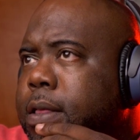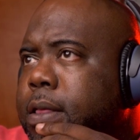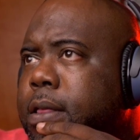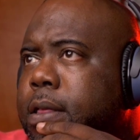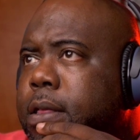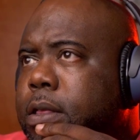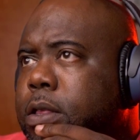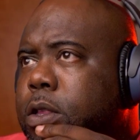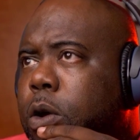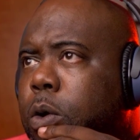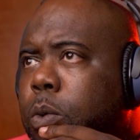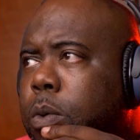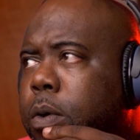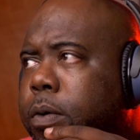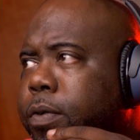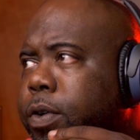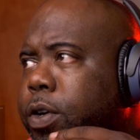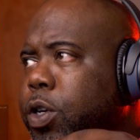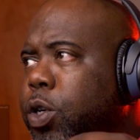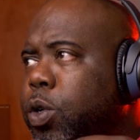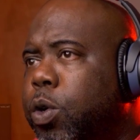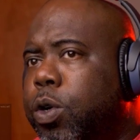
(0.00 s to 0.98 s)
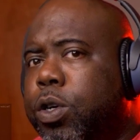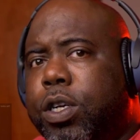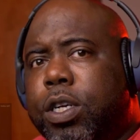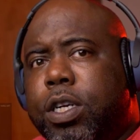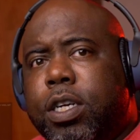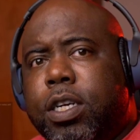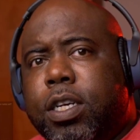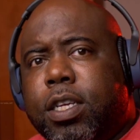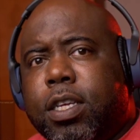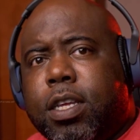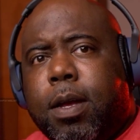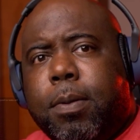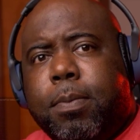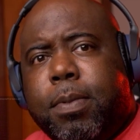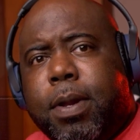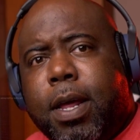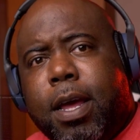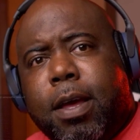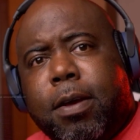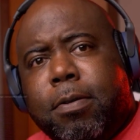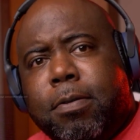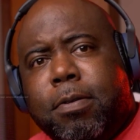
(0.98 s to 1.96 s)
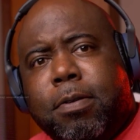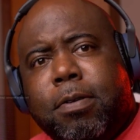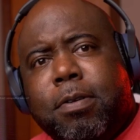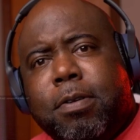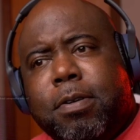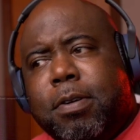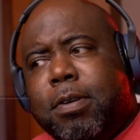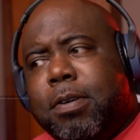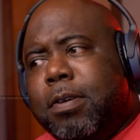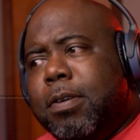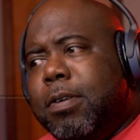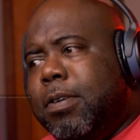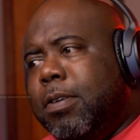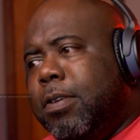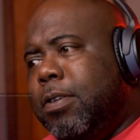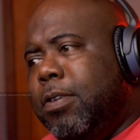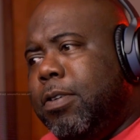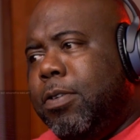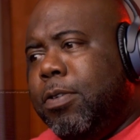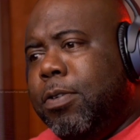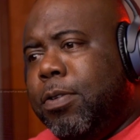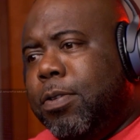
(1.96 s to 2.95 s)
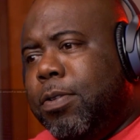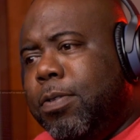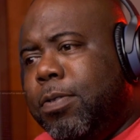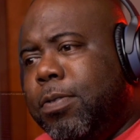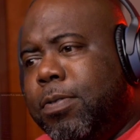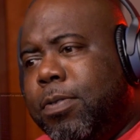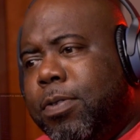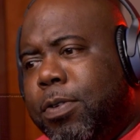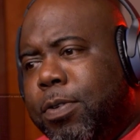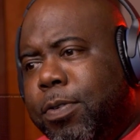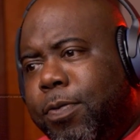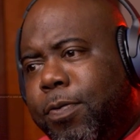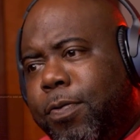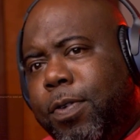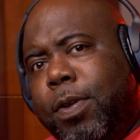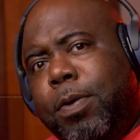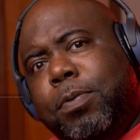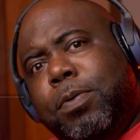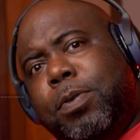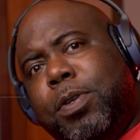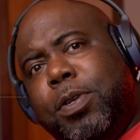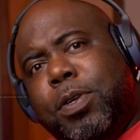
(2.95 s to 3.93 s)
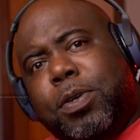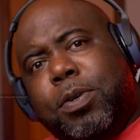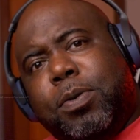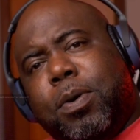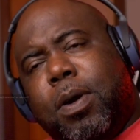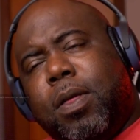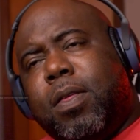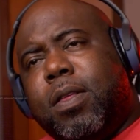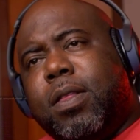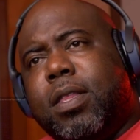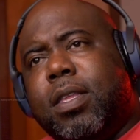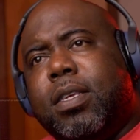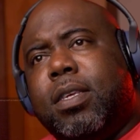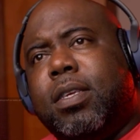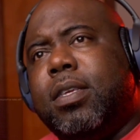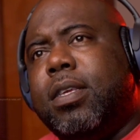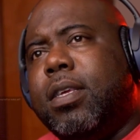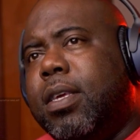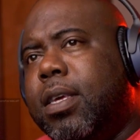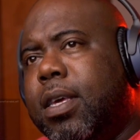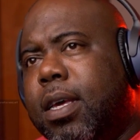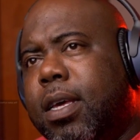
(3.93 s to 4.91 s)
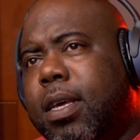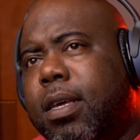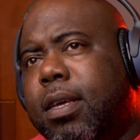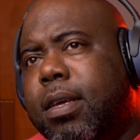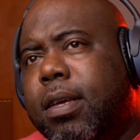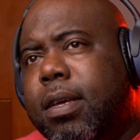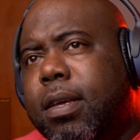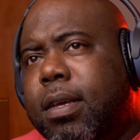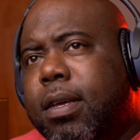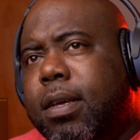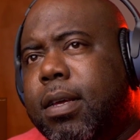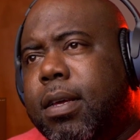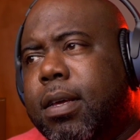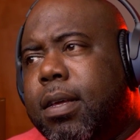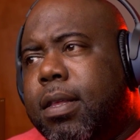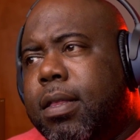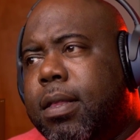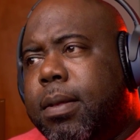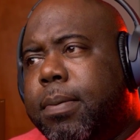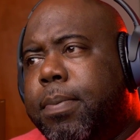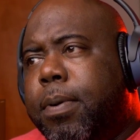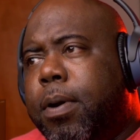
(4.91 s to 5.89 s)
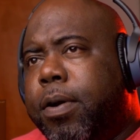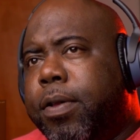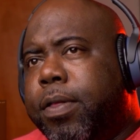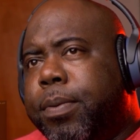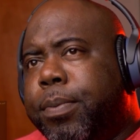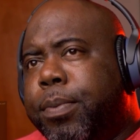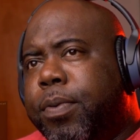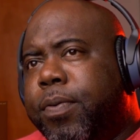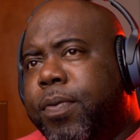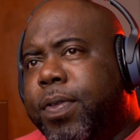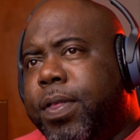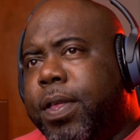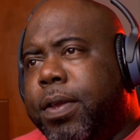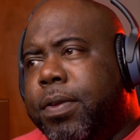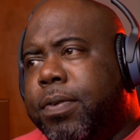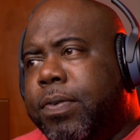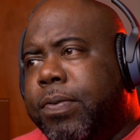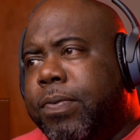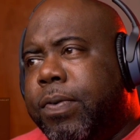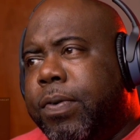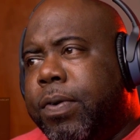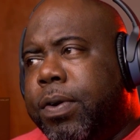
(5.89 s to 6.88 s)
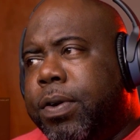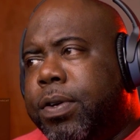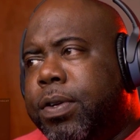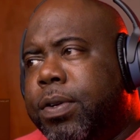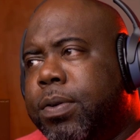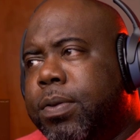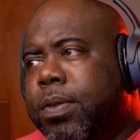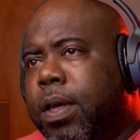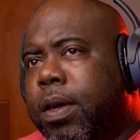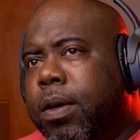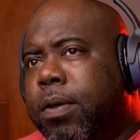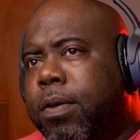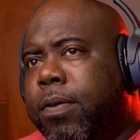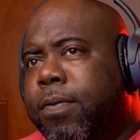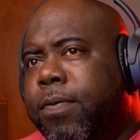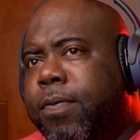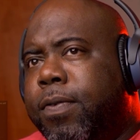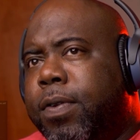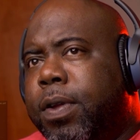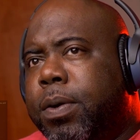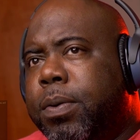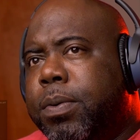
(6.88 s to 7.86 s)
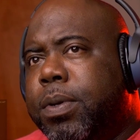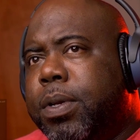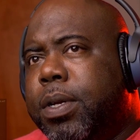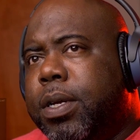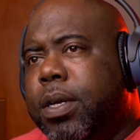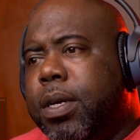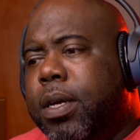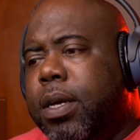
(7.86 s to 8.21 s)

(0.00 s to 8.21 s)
Don't worry, Georgie. Just come down. You'll float too. I think that's the part of the movie that he's referring to. They all float.